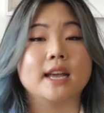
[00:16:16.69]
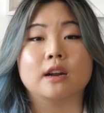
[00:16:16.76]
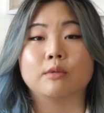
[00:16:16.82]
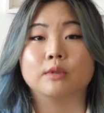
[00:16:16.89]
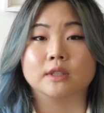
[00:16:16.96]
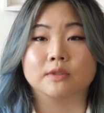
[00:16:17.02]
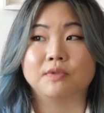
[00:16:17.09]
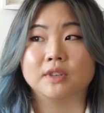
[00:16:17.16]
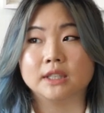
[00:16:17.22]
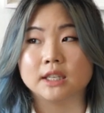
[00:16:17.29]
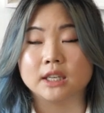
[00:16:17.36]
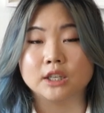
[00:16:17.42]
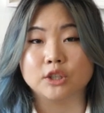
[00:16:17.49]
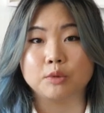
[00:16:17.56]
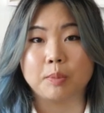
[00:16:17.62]
and I was
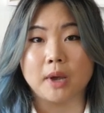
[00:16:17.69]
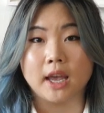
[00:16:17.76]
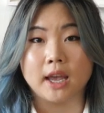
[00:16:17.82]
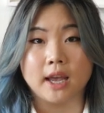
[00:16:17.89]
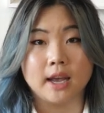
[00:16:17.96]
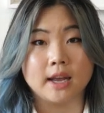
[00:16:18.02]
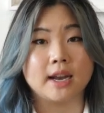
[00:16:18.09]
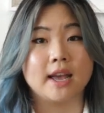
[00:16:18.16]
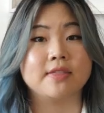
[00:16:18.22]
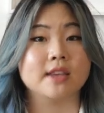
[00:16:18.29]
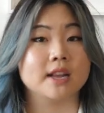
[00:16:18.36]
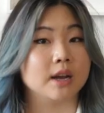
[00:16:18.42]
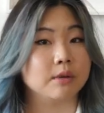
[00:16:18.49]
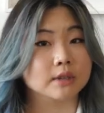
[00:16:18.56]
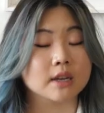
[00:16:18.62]
visiting Japan and
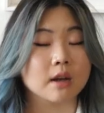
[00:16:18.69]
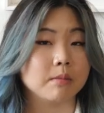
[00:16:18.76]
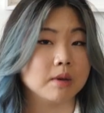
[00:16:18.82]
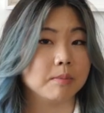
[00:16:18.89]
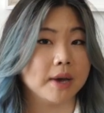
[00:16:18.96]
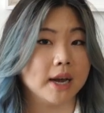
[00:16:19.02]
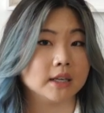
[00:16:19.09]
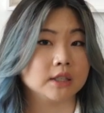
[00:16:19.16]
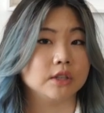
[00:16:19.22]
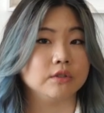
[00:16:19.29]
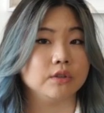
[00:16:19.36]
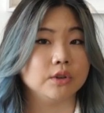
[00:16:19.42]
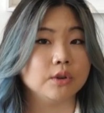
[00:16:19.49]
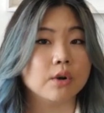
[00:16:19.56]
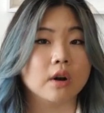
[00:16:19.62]
then I was coming back to
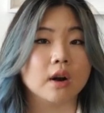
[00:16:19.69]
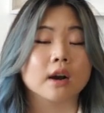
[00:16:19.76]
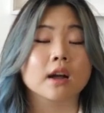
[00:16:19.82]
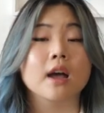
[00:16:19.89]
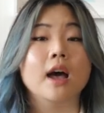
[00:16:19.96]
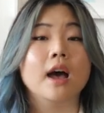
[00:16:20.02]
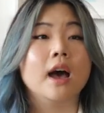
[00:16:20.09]
New York,